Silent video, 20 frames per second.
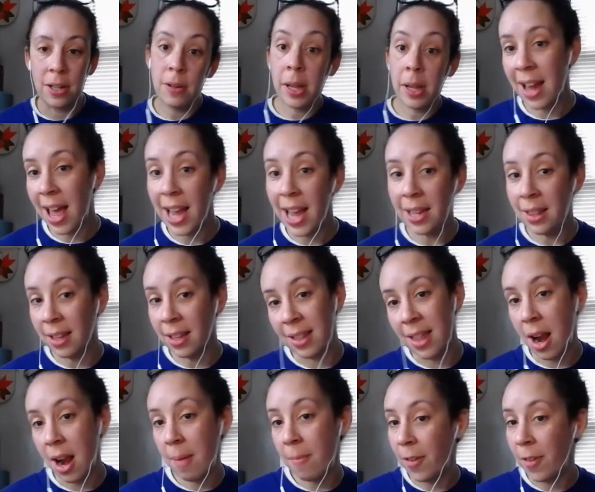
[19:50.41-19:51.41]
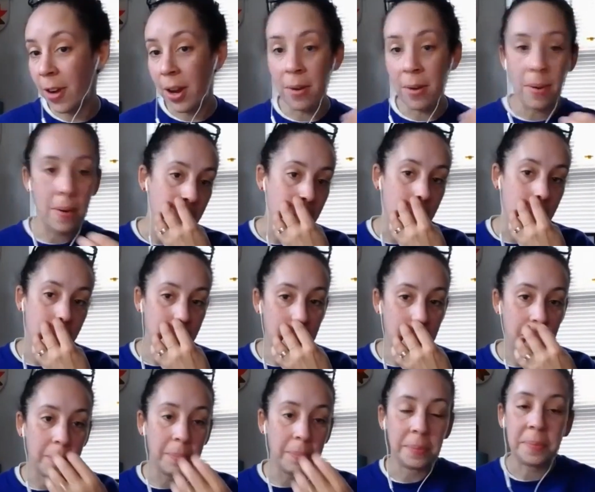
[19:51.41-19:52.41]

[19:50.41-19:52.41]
And you're like, I can look that up for you kind of thing.